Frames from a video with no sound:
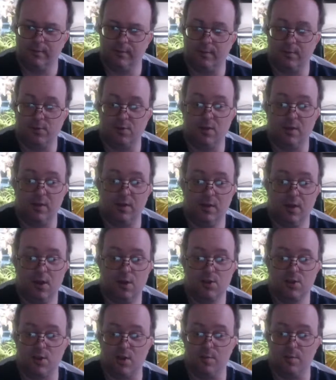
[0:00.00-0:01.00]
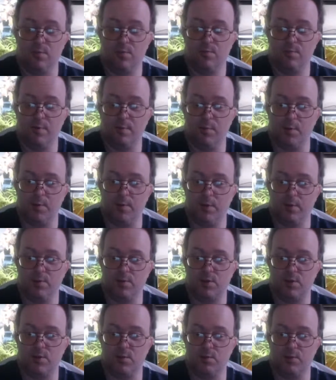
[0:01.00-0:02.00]
I'll say the last time was probably when I
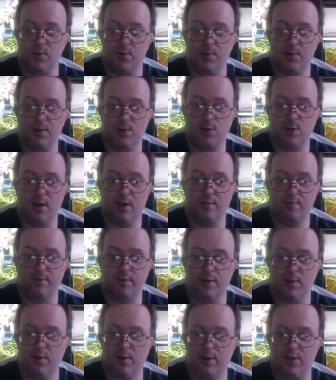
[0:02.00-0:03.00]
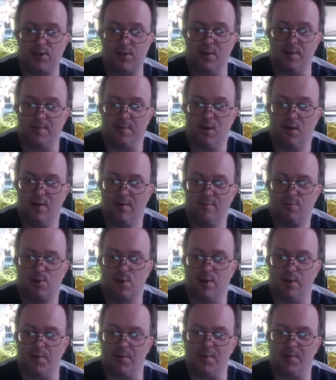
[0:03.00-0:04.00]
was still doing the chat for the ISM live show.